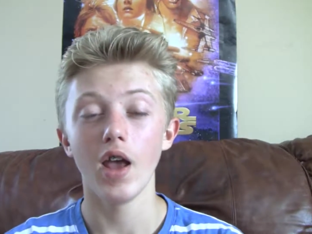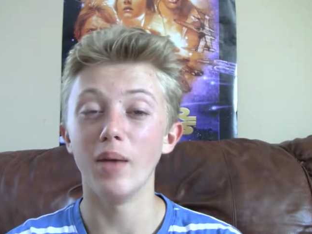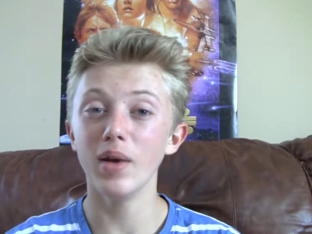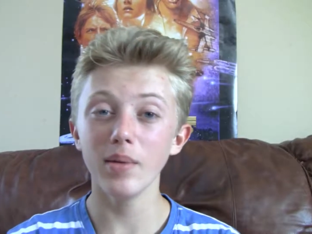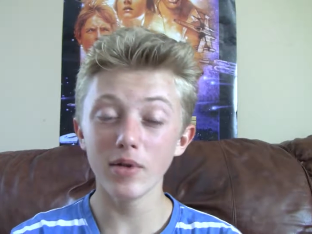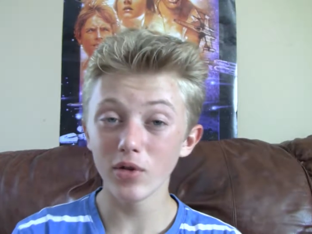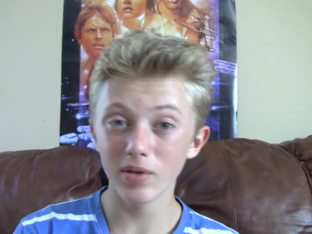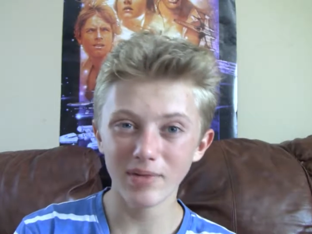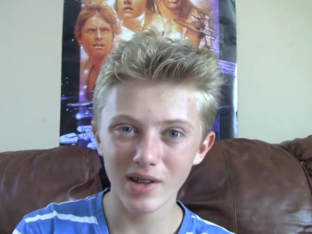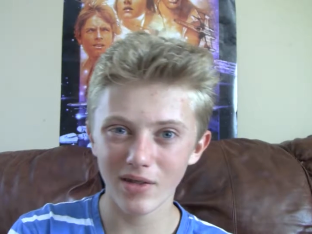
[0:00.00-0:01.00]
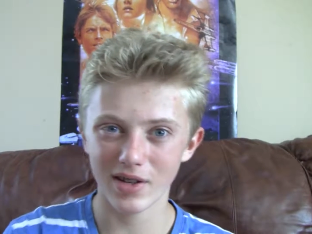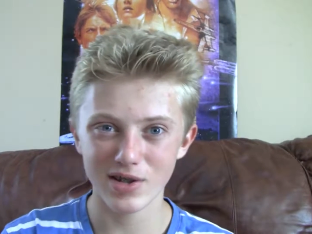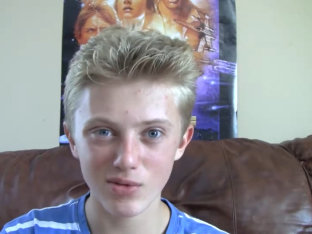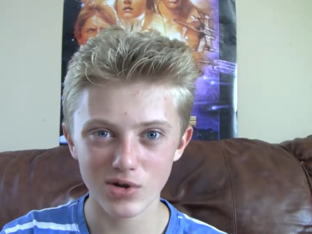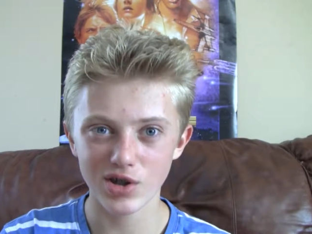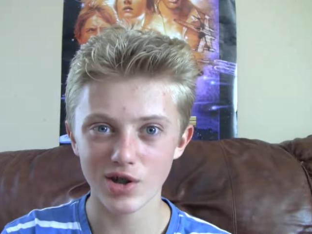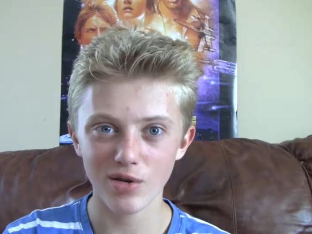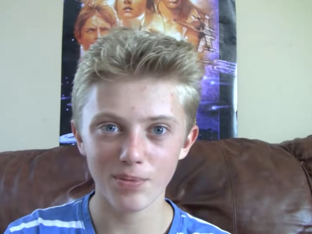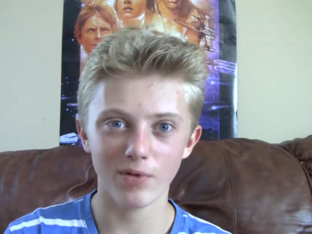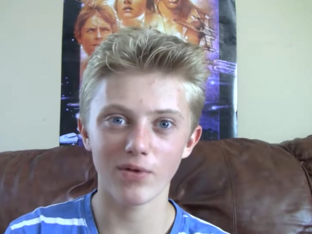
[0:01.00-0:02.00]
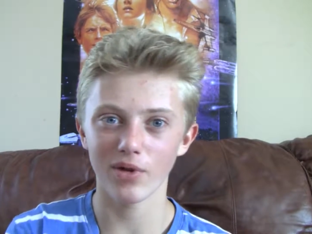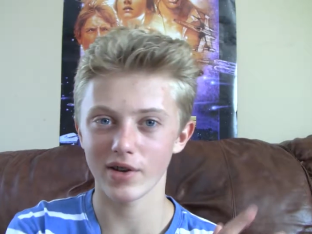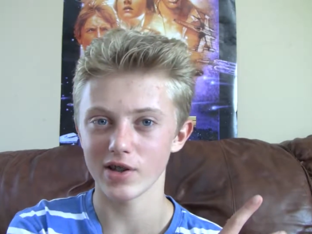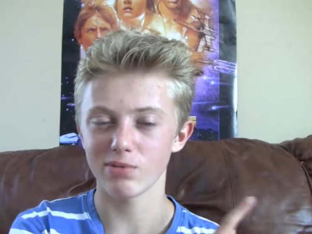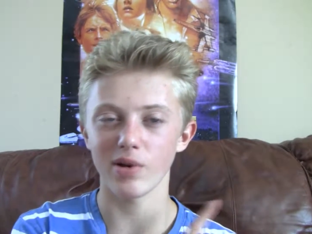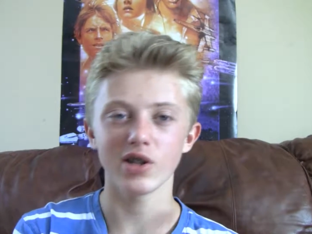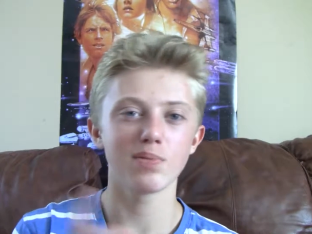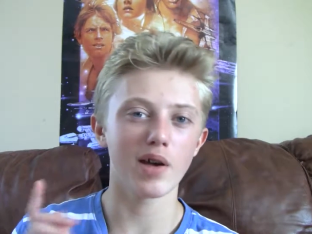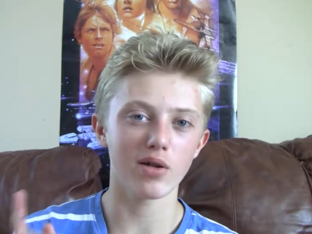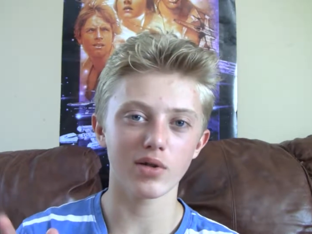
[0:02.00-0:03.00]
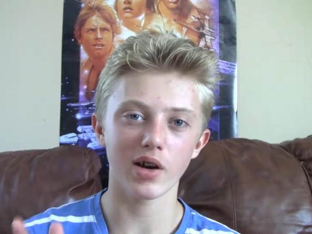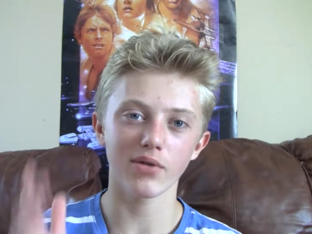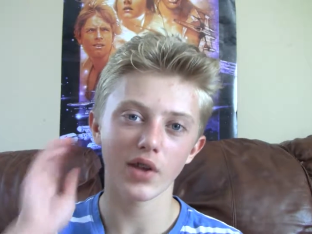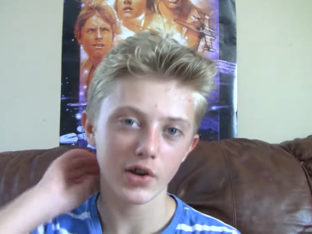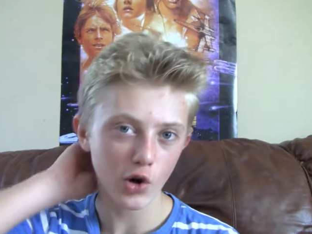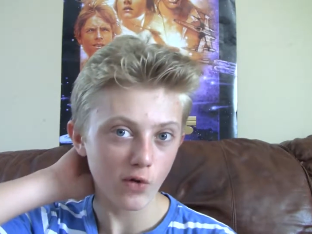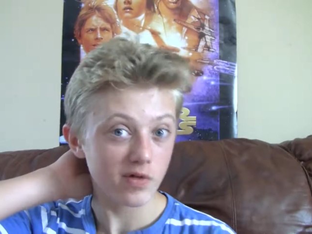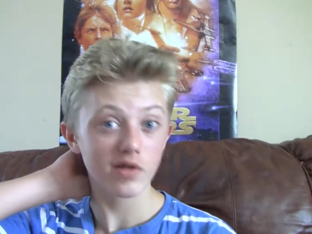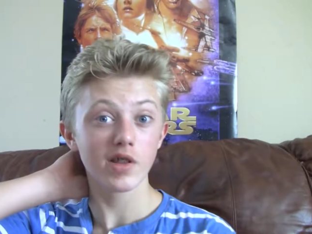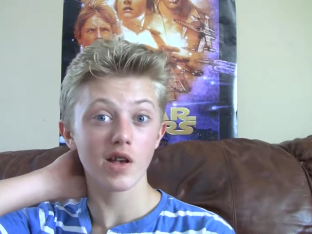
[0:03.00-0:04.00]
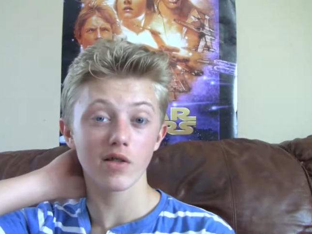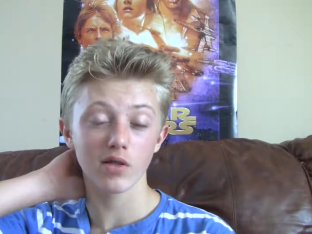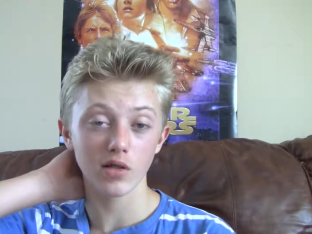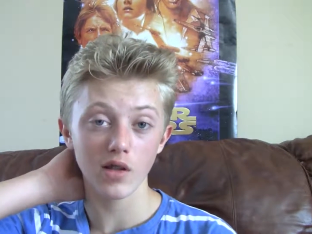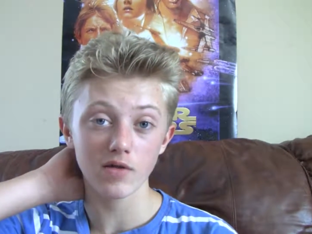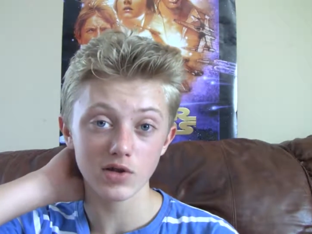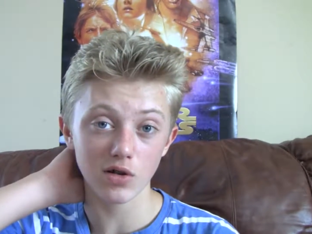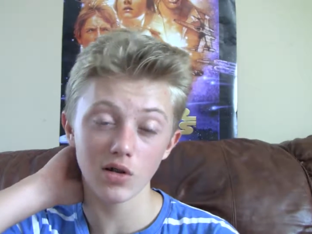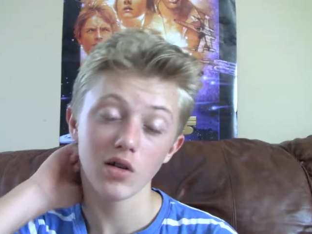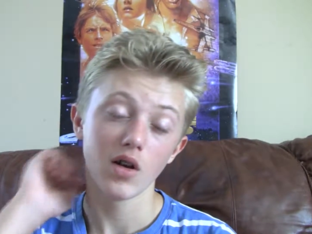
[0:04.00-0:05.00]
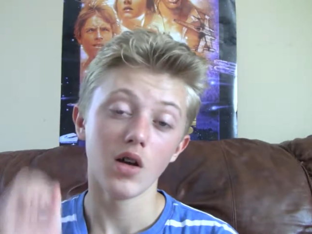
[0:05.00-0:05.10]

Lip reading: And maybe he'll even get like his own ship for like a space battle kind of thing over the Death Star.